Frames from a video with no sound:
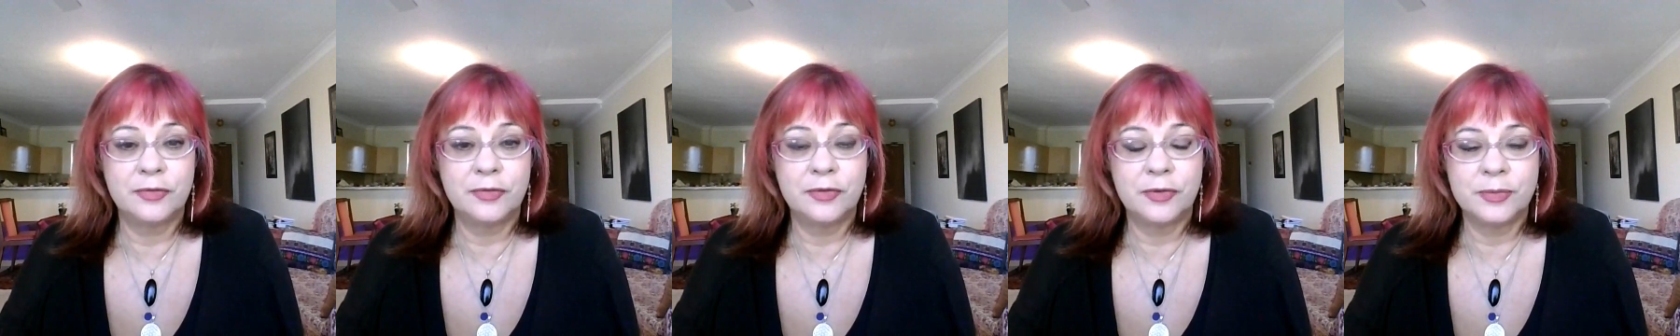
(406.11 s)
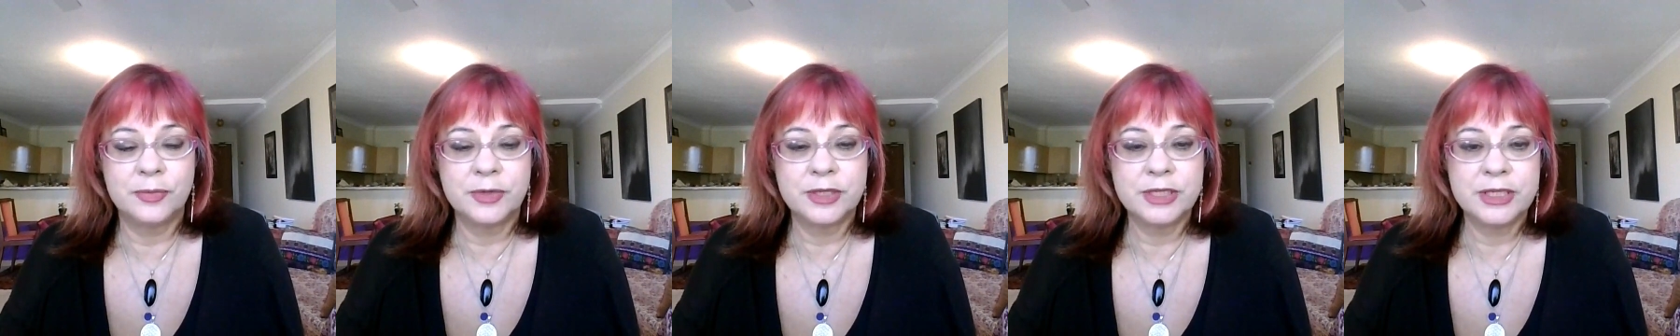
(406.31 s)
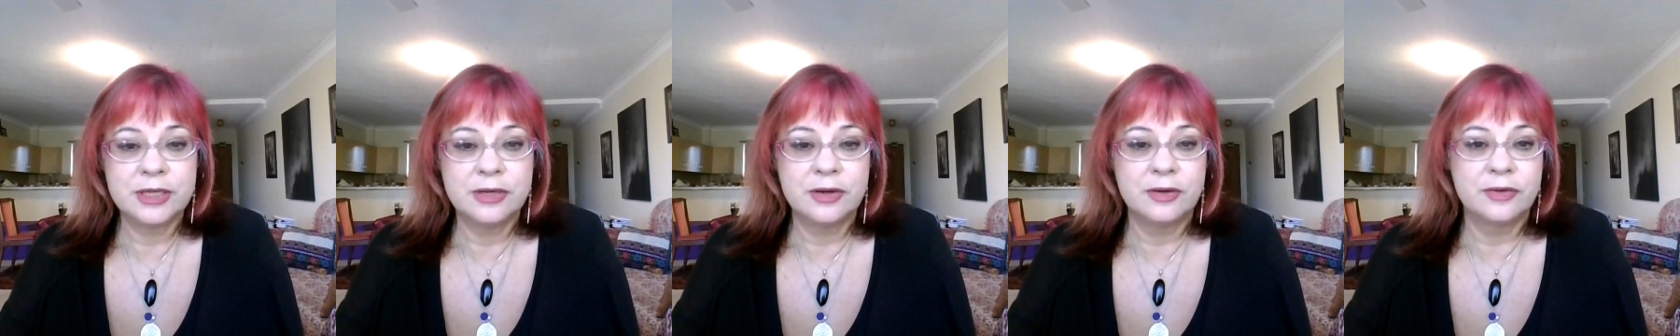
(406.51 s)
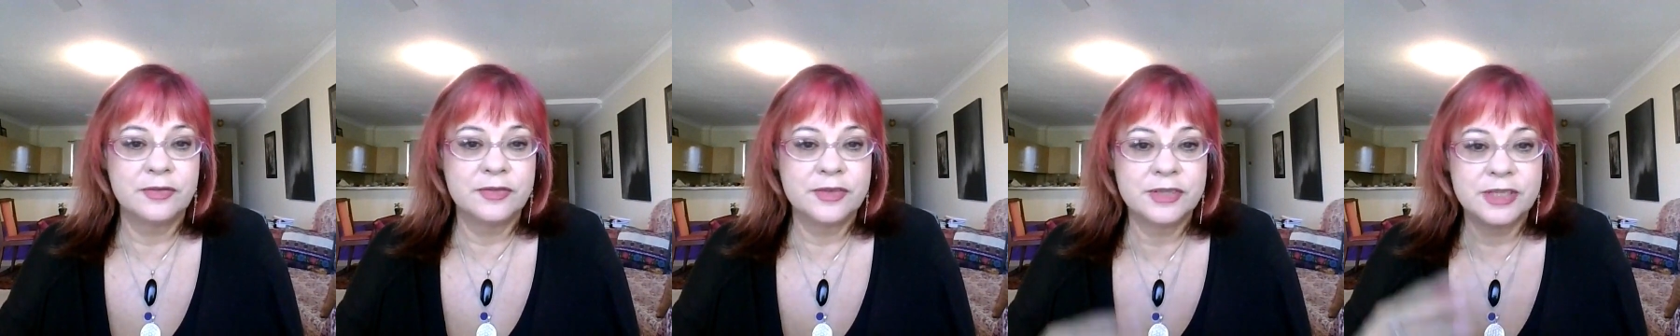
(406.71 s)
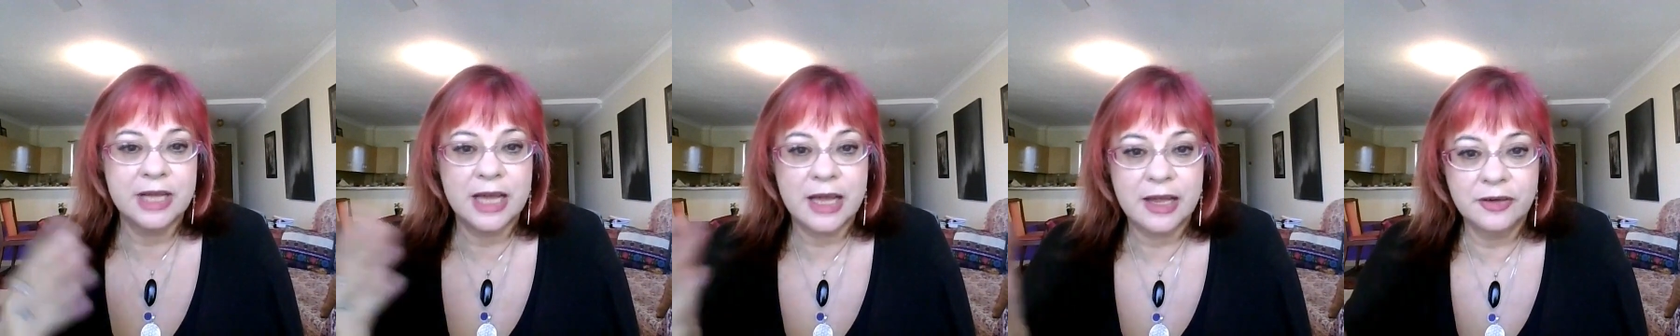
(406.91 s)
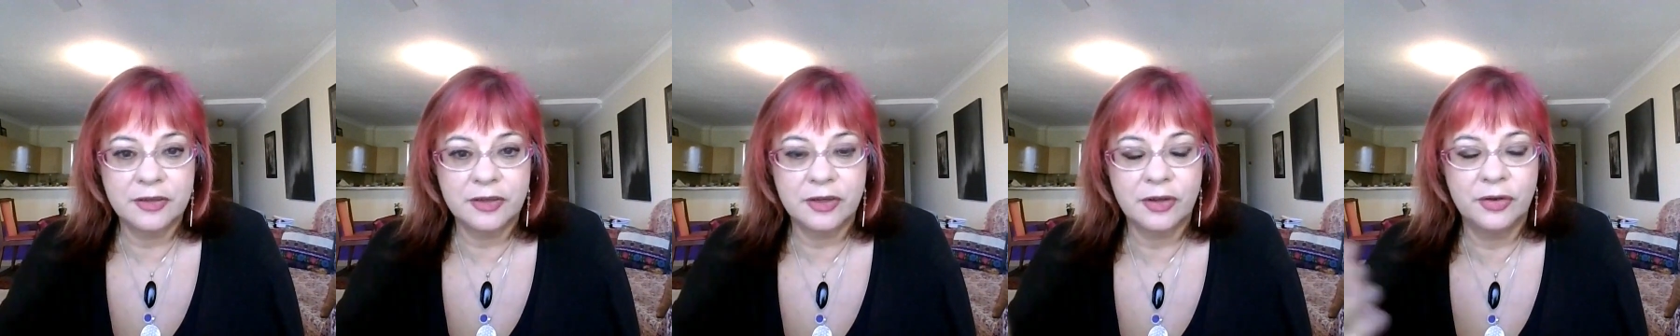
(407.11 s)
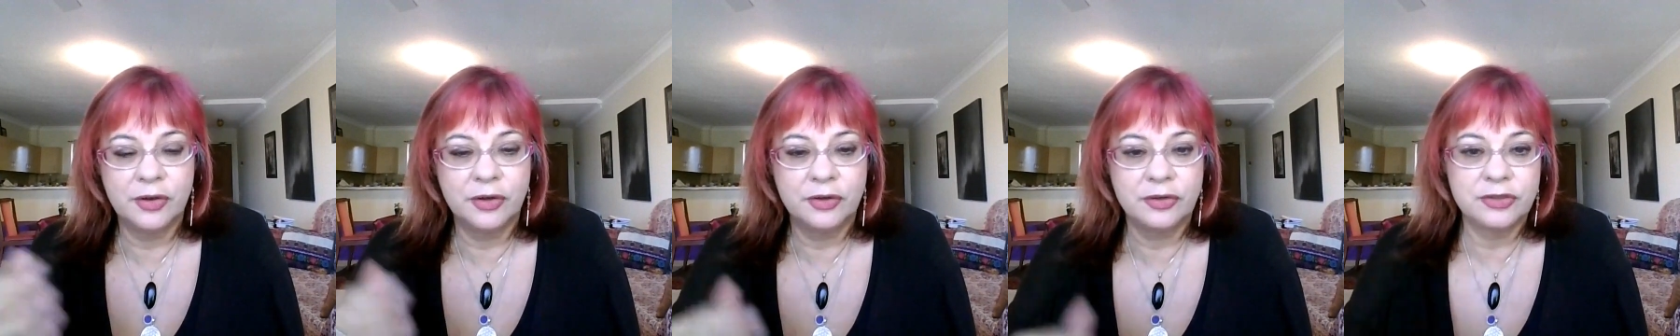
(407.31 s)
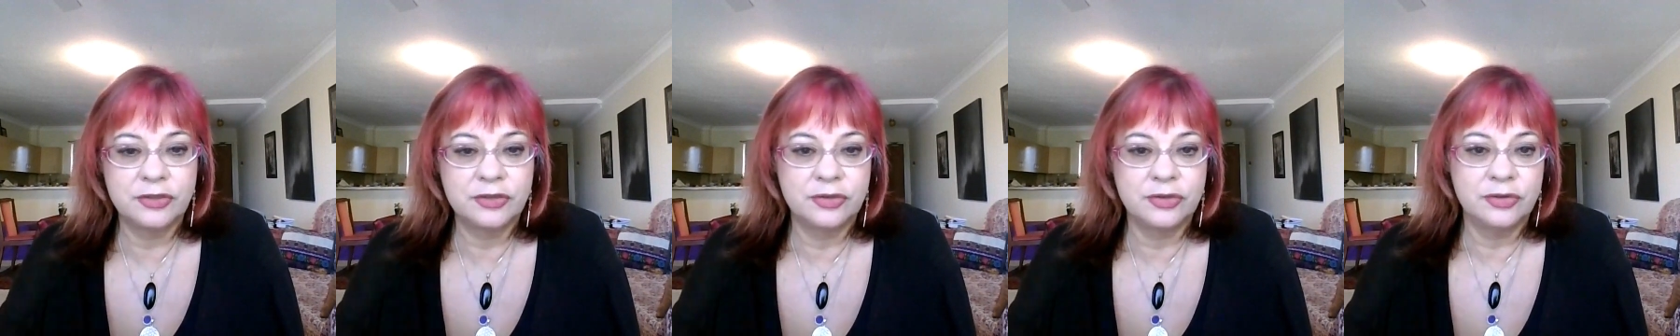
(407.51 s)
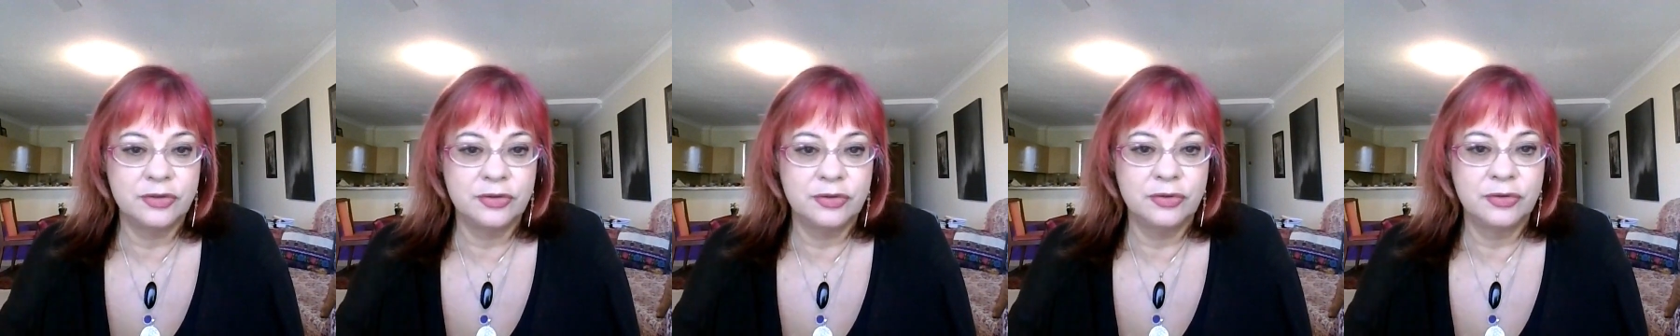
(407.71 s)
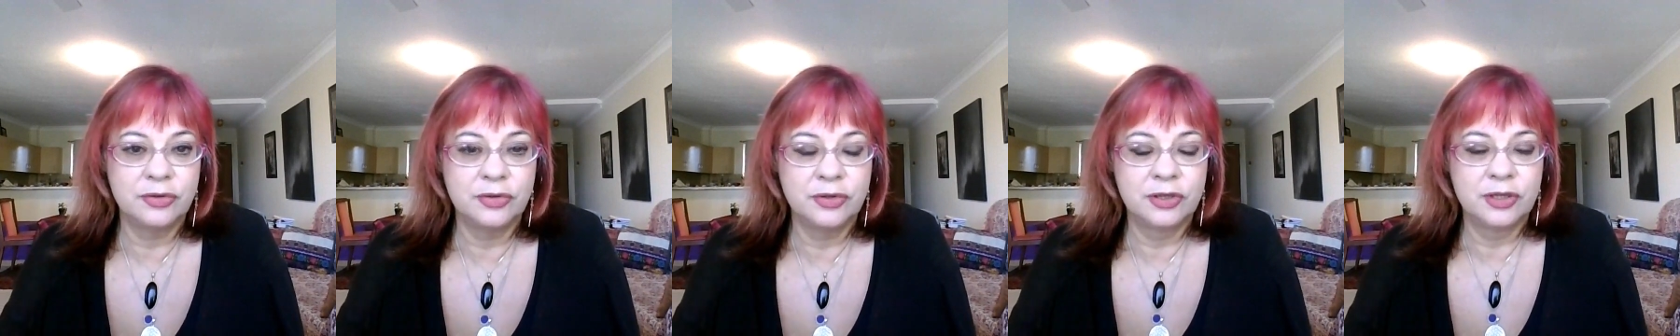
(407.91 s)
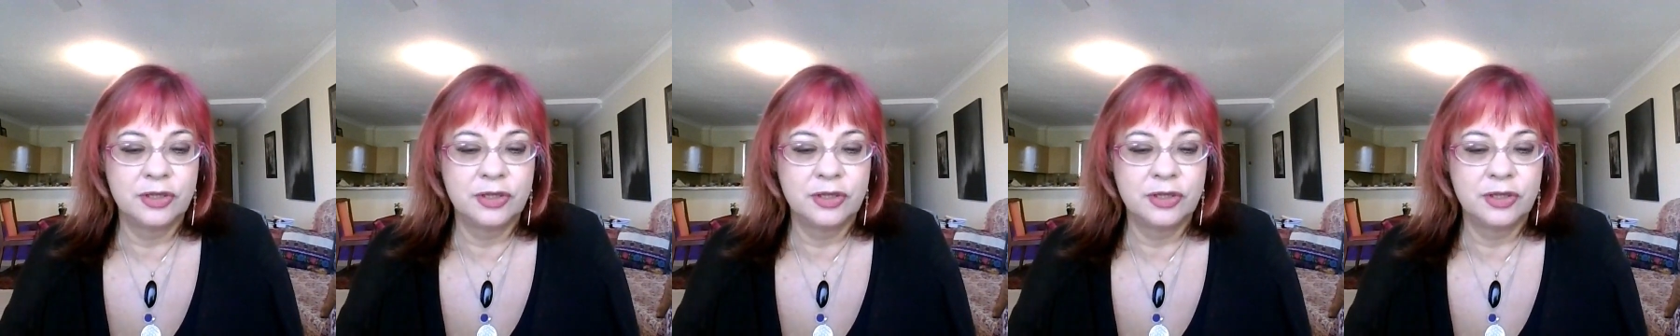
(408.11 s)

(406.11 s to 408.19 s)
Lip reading: of themselves aren't going to